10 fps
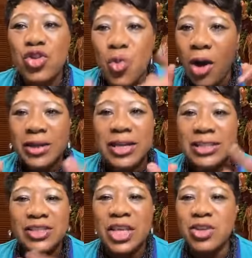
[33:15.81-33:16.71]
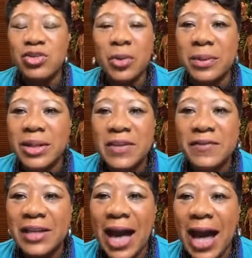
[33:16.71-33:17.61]
You all continue to
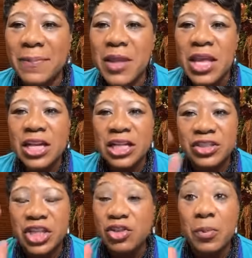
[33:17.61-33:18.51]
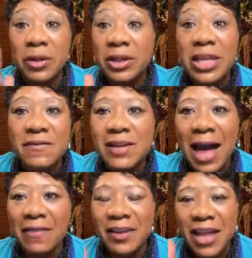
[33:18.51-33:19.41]
believe God, continue to
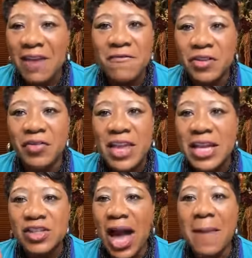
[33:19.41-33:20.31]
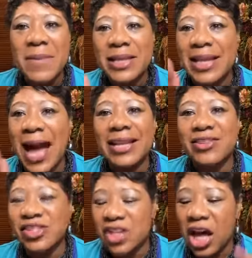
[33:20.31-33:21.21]
believe God that everything is, I mean,
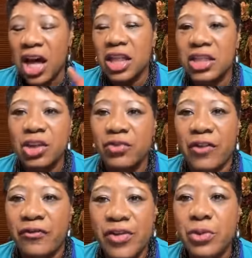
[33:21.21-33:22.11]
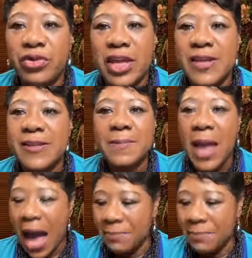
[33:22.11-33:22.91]
not just a little, a few things.